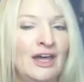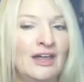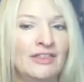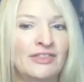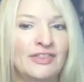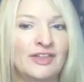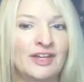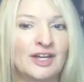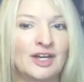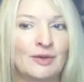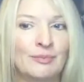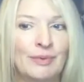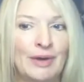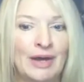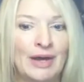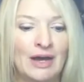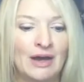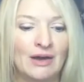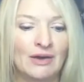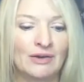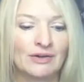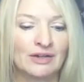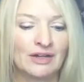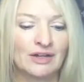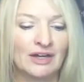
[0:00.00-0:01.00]
think
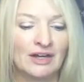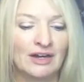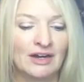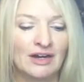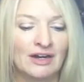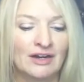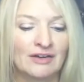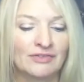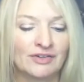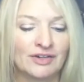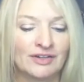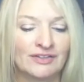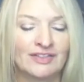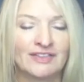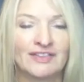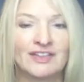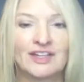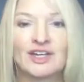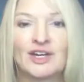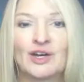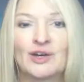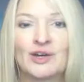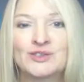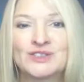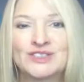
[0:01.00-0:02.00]
about everything that
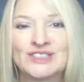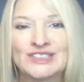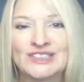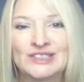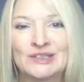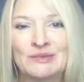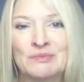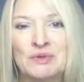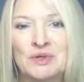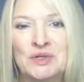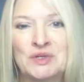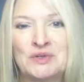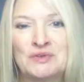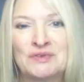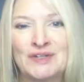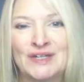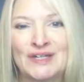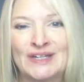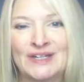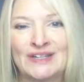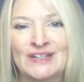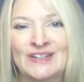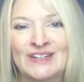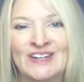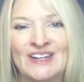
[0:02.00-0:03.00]
goes into
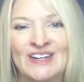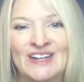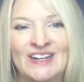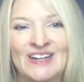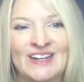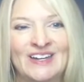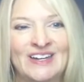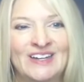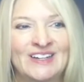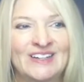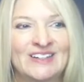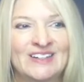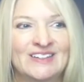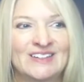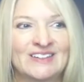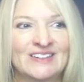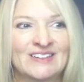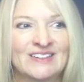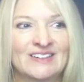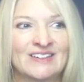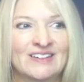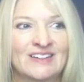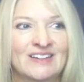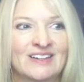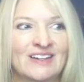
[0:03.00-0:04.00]
moving, and
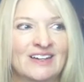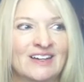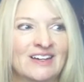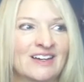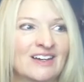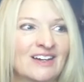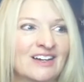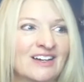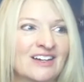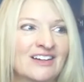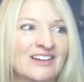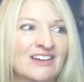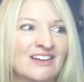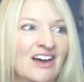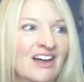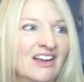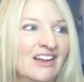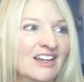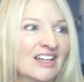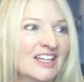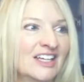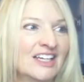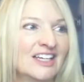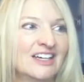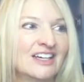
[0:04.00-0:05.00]

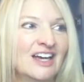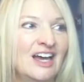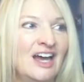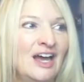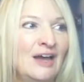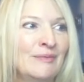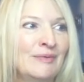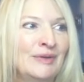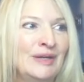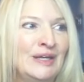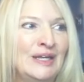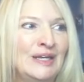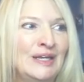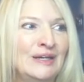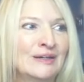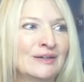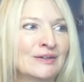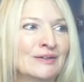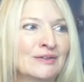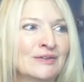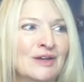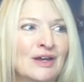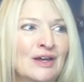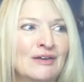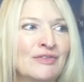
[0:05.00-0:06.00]
golly, I
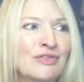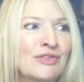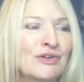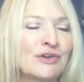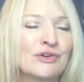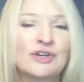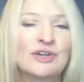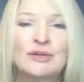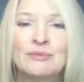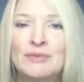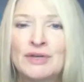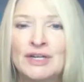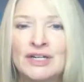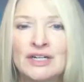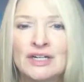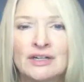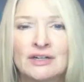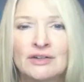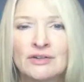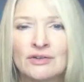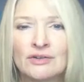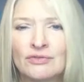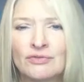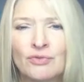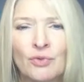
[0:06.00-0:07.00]
mean, a 30-minute
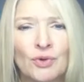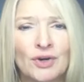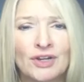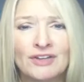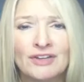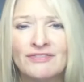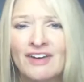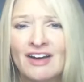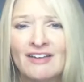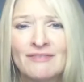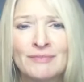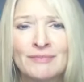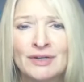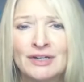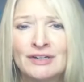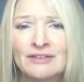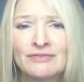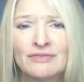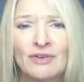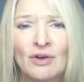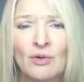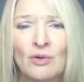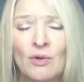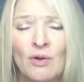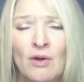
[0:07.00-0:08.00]
or 45-minute
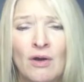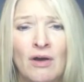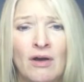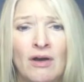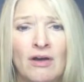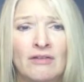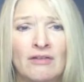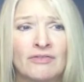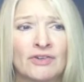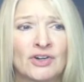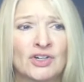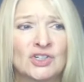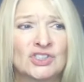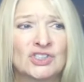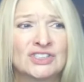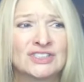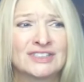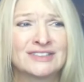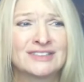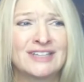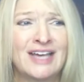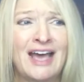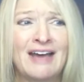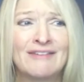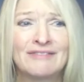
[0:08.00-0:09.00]
phone call
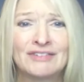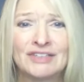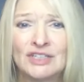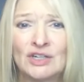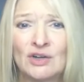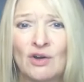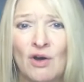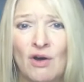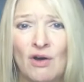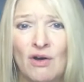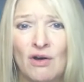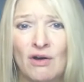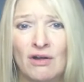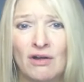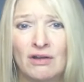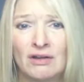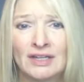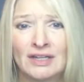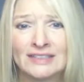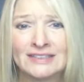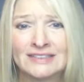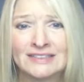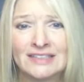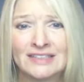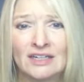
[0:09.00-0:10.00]
versus having to call
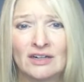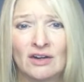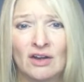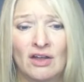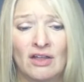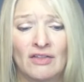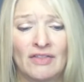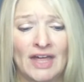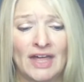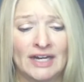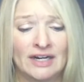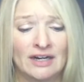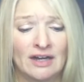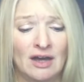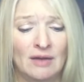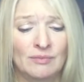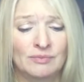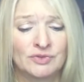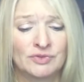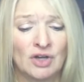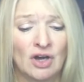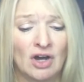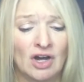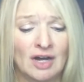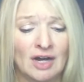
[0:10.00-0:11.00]
and set all that up.
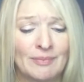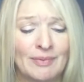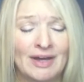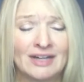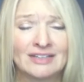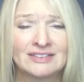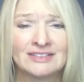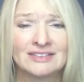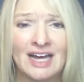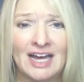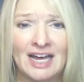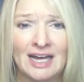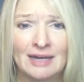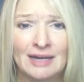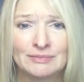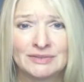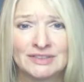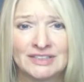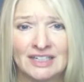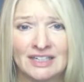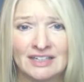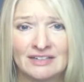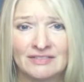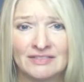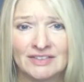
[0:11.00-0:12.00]
Talk about time
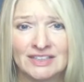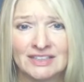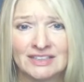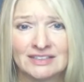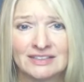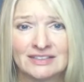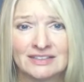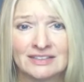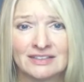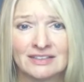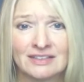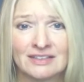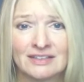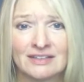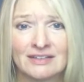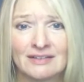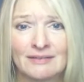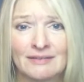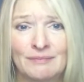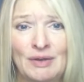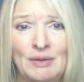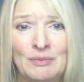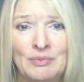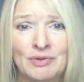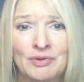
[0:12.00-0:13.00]
savings.
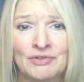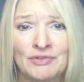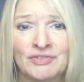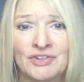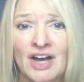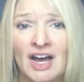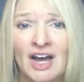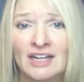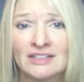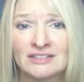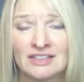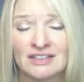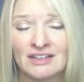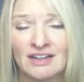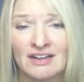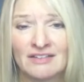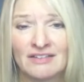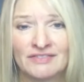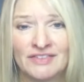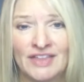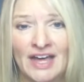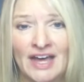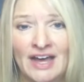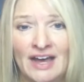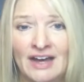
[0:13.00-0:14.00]
People have got to love
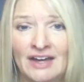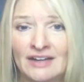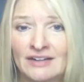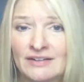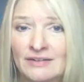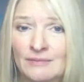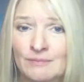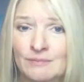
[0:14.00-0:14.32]
that.